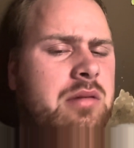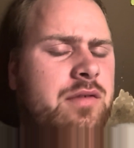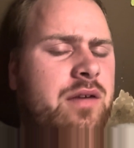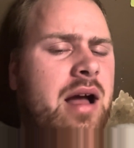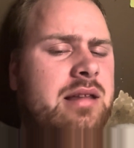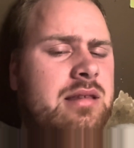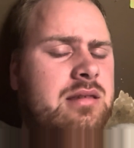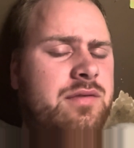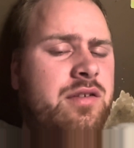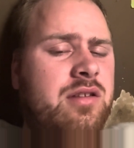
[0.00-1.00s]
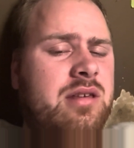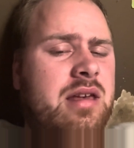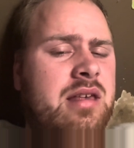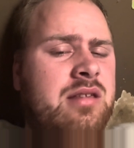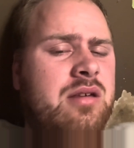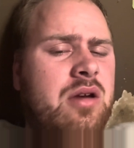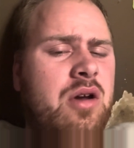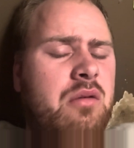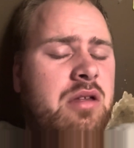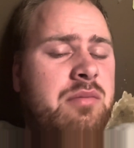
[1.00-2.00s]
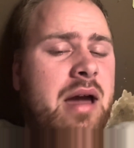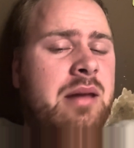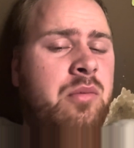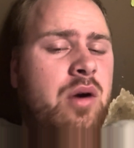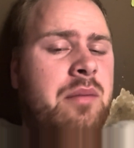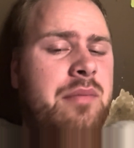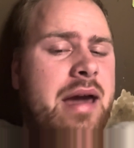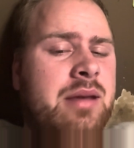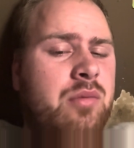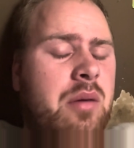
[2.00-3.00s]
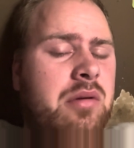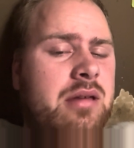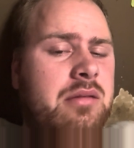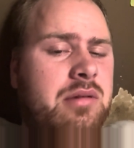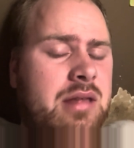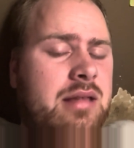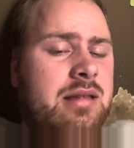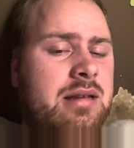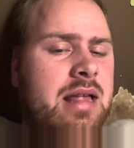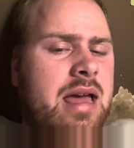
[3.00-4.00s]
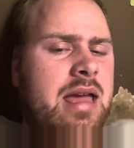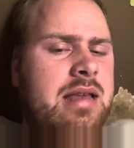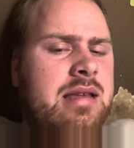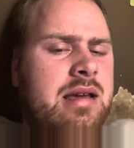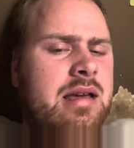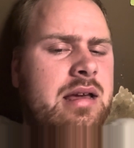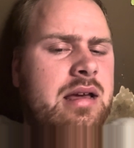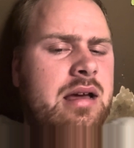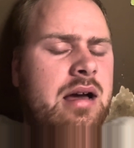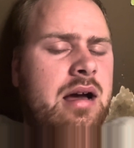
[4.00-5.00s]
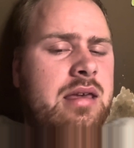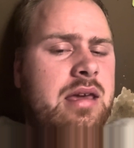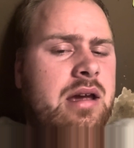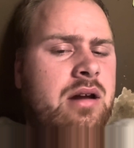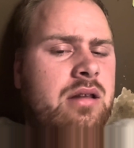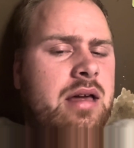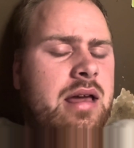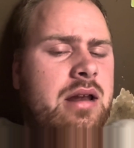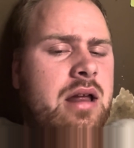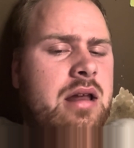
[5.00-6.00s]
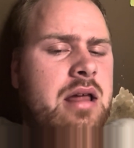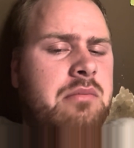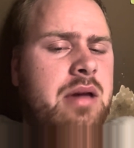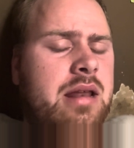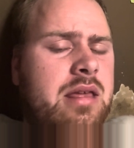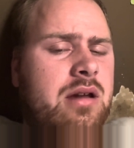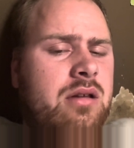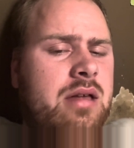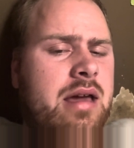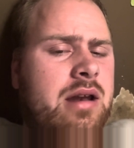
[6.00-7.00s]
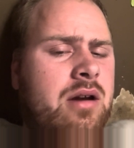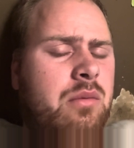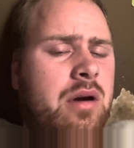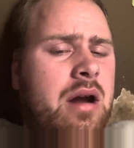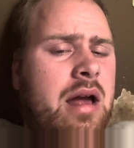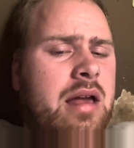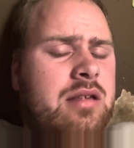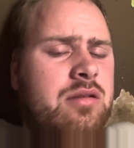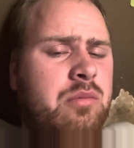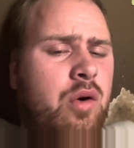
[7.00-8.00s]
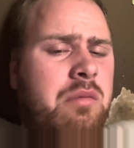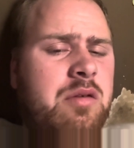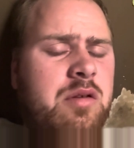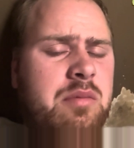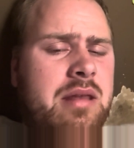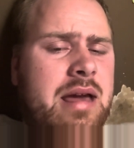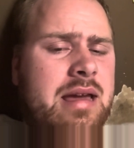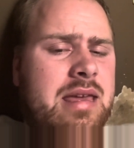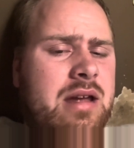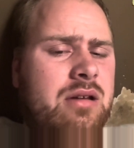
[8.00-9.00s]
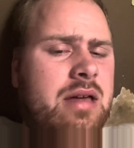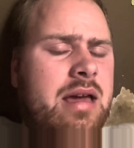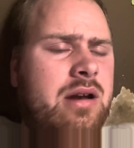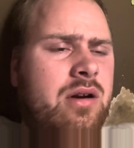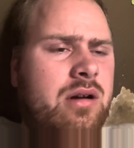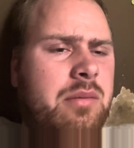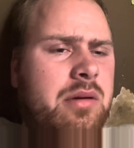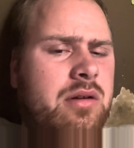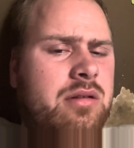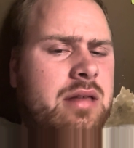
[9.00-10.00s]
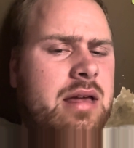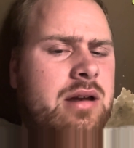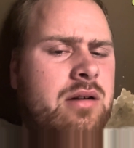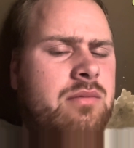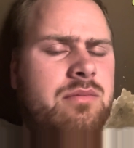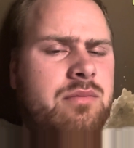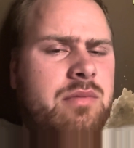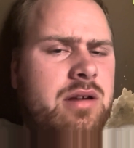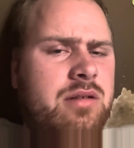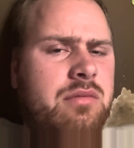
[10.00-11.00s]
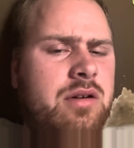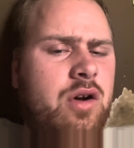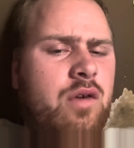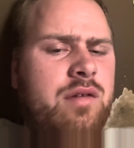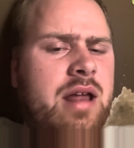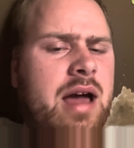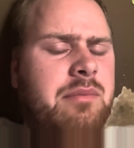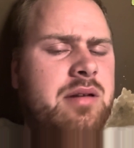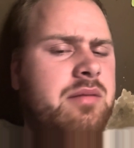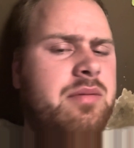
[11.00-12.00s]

The fact, the difference is with Madame Web. Madame Web was not was not delayed a year later and, and made a year later, whereas Morbius was made like a year later or a couple years later because of when COVID happened.